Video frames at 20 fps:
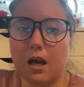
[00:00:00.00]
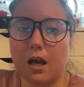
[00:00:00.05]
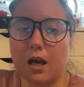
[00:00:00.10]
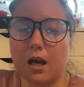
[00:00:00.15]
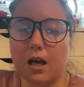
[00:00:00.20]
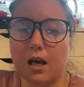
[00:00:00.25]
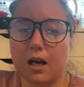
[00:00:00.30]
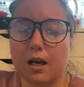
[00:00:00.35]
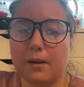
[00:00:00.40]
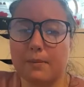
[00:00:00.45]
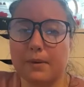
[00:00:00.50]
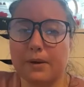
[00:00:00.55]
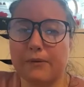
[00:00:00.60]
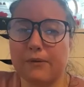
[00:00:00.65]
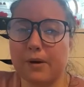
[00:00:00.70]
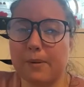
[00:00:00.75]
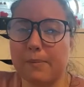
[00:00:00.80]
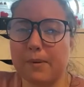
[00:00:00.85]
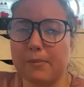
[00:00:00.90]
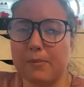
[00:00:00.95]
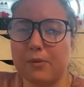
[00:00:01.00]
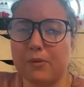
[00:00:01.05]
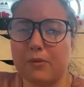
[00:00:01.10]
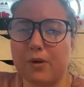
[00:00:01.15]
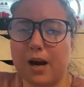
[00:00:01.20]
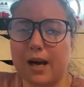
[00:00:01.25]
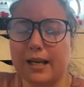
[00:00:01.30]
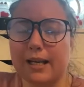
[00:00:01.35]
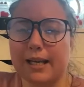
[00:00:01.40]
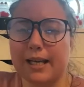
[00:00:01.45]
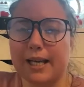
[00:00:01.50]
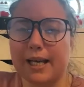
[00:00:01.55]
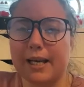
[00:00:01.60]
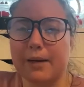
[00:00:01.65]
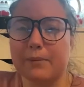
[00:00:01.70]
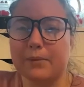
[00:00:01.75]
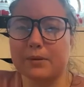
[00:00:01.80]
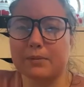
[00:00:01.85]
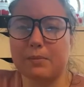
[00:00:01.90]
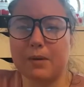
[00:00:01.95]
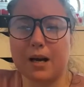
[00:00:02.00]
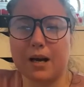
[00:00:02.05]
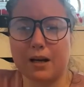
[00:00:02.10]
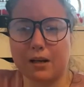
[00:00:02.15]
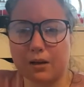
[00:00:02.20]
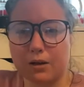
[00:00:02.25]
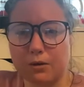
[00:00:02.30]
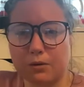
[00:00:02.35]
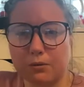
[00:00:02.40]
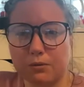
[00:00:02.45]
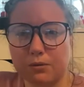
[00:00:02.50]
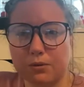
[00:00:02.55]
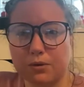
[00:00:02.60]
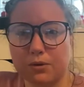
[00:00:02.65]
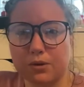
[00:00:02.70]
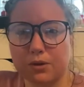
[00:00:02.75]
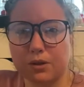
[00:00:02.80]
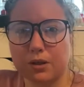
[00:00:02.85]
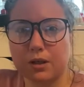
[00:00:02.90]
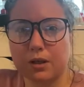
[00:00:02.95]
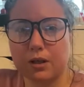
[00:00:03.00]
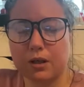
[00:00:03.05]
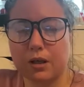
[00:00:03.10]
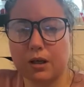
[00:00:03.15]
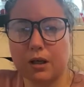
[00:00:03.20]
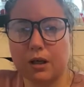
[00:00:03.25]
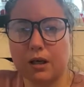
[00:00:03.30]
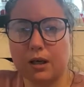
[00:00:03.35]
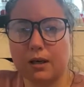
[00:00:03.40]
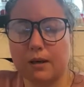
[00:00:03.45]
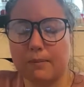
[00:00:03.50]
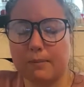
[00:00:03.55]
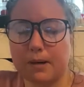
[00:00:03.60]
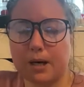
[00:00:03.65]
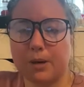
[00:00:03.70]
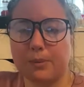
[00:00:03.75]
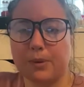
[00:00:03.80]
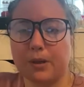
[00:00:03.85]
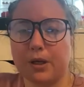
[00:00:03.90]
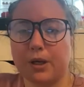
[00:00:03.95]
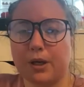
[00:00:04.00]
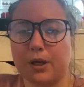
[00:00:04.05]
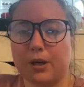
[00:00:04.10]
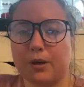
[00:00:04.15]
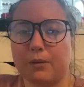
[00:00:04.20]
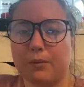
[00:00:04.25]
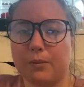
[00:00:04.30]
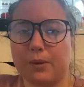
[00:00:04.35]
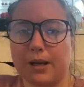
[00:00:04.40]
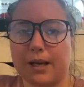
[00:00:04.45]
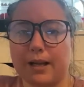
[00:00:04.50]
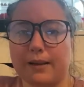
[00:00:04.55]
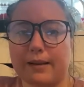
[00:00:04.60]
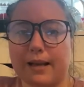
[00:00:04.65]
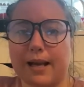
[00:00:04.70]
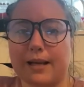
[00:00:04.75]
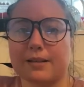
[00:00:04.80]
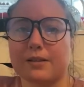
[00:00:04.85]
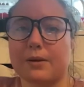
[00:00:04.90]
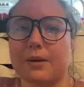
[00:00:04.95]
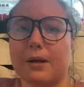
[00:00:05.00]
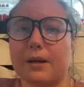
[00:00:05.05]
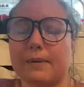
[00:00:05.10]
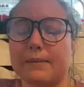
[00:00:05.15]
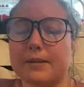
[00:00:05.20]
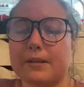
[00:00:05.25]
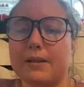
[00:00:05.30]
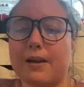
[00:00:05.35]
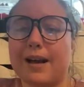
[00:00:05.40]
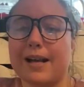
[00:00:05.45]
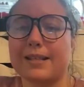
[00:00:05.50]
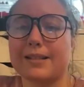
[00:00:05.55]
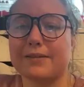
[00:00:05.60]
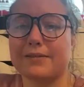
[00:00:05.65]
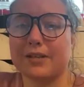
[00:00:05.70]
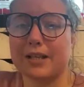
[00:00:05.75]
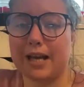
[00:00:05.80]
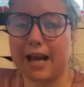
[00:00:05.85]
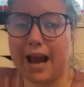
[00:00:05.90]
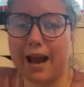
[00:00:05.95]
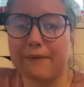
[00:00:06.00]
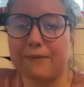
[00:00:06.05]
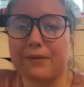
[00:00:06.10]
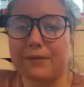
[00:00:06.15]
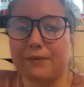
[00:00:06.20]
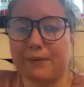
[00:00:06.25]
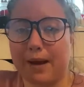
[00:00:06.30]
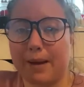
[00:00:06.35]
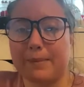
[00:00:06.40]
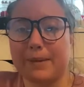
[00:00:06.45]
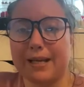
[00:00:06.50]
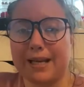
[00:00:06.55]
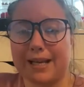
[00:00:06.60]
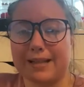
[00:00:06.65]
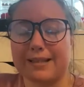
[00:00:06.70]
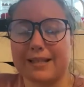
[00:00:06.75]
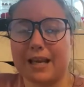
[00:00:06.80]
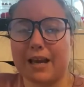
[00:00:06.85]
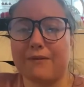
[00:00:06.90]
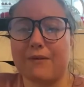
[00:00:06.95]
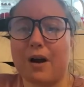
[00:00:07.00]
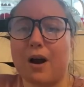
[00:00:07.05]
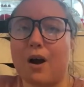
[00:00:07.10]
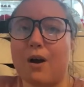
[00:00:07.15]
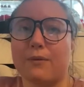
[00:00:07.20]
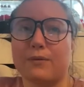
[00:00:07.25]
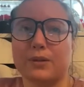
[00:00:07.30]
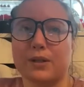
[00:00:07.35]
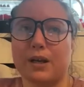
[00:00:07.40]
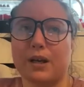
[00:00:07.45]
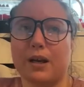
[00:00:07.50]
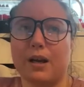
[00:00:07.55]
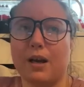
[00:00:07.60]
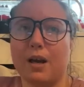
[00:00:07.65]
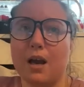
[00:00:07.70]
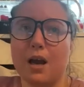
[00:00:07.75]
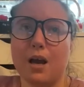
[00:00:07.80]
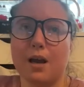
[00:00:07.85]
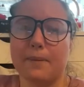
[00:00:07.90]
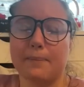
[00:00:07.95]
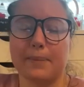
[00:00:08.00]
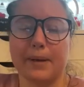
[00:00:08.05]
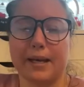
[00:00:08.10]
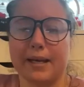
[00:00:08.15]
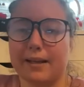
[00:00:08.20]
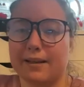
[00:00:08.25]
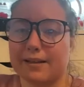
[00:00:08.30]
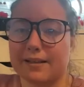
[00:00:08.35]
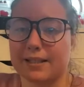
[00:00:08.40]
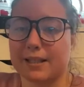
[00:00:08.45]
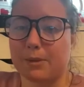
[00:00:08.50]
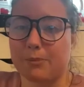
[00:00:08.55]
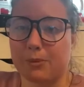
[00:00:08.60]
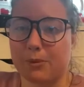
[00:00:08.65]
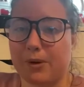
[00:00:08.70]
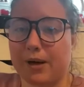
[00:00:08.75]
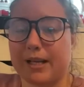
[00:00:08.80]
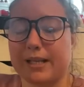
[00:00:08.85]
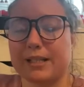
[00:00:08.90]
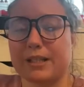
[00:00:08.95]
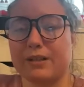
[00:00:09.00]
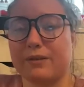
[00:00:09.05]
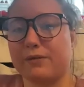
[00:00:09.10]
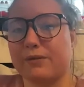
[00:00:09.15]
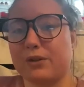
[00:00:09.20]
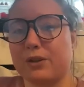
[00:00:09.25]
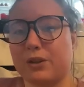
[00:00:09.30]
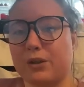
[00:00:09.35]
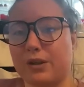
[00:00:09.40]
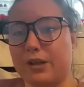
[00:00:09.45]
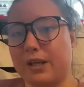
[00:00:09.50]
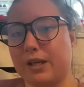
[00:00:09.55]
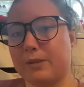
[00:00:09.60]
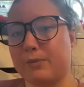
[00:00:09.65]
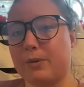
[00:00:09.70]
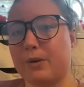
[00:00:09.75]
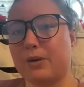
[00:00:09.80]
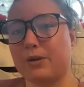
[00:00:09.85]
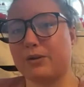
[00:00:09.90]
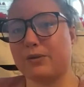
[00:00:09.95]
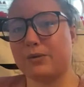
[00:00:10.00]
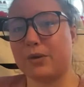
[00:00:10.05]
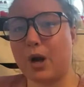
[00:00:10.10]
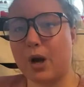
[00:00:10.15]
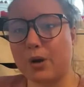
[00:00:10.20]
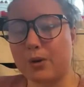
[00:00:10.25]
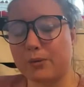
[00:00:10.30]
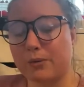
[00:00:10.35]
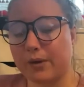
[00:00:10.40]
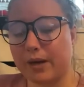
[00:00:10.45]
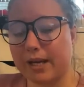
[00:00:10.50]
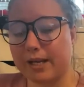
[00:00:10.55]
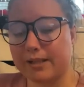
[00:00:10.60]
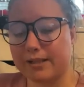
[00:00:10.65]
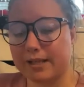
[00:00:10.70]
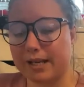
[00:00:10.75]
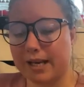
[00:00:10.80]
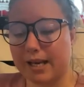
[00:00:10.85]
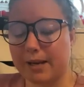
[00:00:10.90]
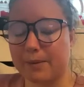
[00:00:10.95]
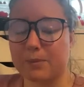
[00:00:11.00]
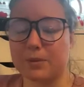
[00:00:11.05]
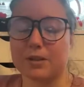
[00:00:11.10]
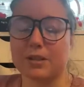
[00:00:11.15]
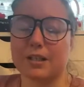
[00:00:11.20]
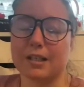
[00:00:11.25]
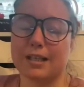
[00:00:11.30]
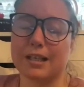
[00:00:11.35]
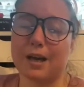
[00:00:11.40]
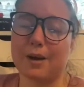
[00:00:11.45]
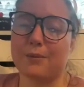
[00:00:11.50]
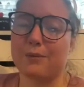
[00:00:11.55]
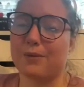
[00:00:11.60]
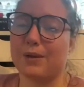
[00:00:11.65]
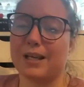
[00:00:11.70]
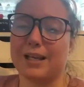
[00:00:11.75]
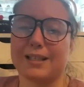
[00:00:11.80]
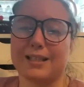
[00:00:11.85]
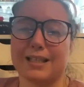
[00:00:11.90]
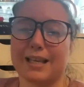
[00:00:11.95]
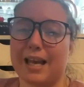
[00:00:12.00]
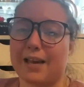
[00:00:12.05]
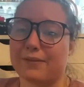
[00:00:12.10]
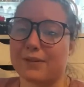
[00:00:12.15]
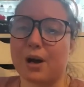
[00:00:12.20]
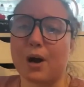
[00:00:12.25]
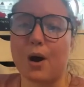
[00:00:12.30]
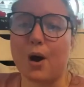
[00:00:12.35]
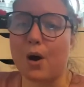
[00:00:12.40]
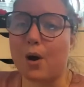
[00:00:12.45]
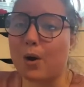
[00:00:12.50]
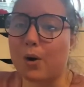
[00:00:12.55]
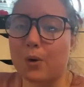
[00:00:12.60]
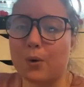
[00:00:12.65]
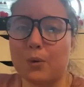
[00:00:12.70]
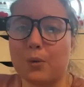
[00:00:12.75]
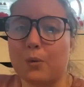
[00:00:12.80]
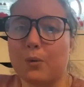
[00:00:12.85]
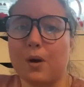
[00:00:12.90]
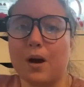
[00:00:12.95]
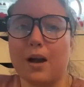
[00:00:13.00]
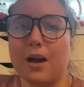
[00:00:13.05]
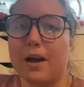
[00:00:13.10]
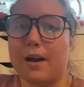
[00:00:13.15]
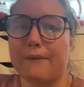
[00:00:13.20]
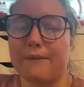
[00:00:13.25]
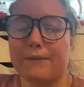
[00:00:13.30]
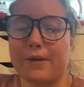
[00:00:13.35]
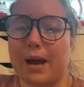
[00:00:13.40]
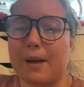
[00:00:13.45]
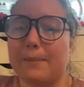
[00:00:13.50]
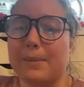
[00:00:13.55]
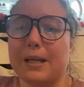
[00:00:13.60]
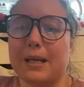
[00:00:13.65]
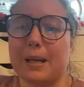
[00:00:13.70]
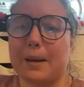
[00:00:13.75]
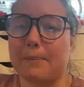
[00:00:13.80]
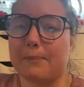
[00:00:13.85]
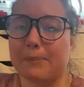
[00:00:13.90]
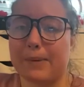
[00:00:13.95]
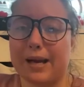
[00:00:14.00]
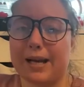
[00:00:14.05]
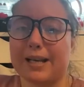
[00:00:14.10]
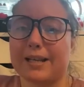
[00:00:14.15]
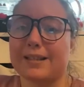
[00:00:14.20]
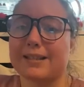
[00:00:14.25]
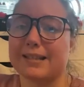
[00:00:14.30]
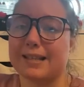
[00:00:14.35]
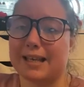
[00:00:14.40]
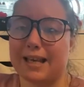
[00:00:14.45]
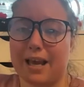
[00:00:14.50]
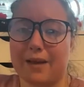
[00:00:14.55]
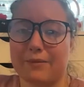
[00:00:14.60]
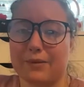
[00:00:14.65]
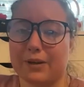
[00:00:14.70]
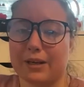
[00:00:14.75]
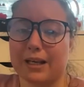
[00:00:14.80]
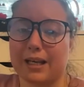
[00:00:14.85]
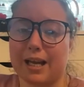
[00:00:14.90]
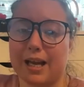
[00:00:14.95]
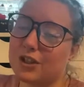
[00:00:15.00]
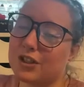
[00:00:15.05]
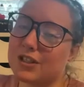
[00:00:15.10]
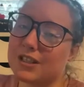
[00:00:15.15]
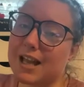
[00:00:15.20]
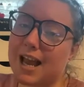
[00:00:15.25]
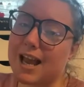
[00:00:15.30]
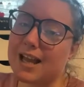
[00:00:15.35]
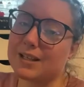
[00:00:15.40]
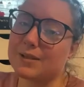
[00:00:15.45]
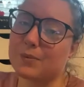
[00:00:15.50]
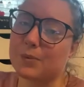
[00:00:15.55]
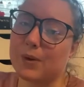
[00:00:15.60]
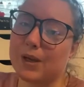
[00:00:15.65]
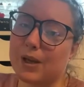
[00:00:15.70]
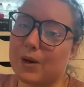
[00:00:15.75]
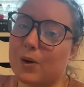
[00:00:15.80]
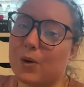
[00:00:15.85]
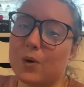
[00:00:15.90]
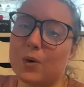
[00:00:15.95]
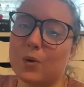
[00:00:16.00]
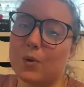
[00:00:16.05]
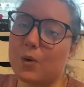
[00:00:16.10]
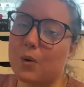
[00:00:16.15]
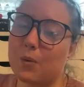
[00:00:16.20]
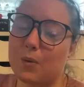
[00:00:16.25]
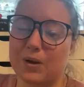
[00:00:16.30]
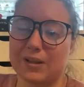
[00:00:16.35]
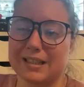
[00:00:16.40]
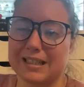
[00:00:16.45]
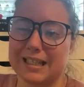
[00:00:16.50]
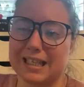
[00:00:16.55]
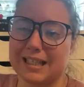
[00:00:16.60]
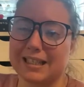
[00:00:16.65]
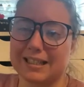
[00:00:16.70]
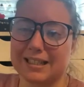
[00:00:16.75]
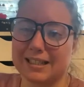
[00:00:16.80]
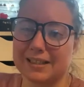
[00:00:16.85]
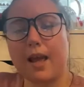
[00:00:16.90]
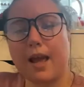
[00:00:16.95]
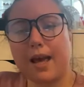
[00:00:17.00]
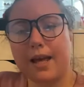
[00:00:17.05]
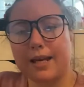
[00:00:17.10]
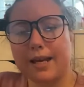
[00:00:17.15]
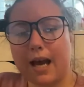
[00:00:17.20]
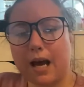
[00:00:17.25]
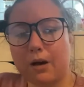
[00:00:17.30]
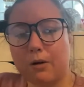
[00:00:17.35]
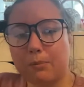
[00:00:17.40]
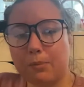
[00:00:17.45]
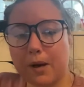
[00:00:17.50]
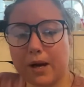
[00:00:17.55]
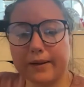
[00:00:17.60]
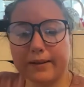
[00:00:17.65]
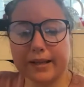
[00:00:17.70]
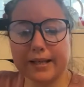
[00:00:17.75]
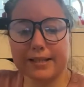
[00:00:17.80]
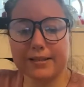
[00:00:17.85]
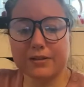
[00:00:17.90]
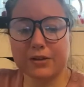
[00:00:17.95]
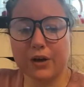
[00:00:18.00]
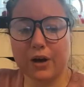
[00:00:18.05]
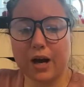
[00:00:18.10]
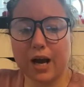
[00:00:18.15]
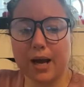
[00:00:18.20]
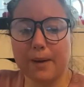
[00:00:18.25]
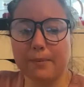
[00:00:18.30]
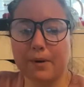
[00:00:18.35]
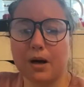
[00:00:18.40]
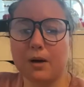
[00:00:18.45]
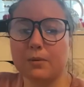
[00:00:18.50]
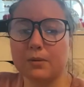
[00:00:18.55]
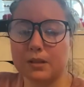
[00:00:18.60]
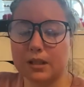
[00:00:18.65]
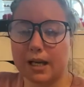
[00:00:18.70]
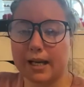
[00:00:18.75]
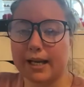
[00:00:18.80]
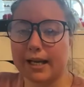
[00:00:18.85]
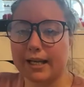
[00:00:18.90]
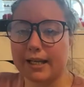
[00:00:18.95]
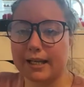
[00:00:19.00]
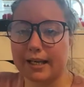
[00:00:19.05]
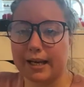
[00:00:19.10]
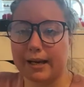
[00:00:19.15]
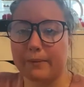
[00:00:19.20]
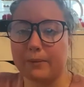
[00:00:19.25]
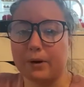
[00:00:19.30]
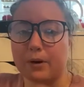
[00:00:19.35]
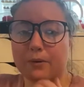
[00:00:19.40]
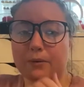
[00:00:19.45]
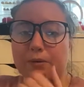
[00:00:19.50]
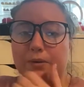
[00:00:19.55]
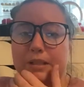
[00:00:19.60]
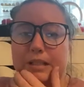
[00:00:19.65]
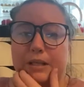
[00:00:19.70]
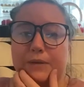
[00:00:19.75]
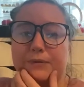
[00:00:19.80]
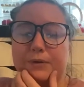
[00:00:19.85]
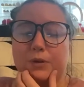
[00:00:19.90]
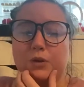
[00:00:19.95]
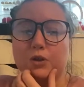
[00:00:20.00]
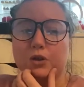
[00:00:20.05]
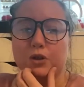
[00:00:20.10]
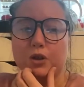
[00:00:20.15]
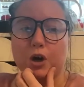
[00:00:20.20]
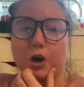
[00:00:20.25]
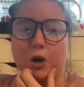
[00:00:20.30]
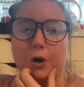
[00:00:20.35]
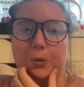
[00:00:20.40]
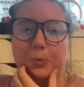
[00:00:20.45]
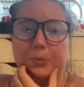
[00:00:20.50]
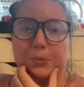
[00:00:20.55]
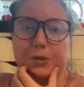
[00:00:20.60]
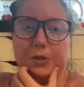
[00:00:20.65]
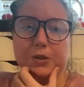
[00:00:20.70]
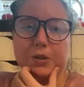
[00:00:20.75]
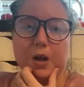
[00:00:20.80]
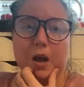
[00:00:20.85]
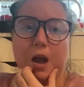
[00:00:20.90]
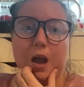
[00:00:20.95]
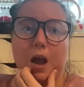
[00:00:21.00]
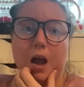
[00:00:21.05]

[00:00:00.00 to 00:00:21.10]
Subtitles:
If I remember rightly, it was my uncle's barbecue, we had that. So it was nice to have the family get together after being separated for 2 years because of COVID. It was lovely to get the whole family back together again, just as we all wanted. Now, by this time, I was like in and out of different jobs.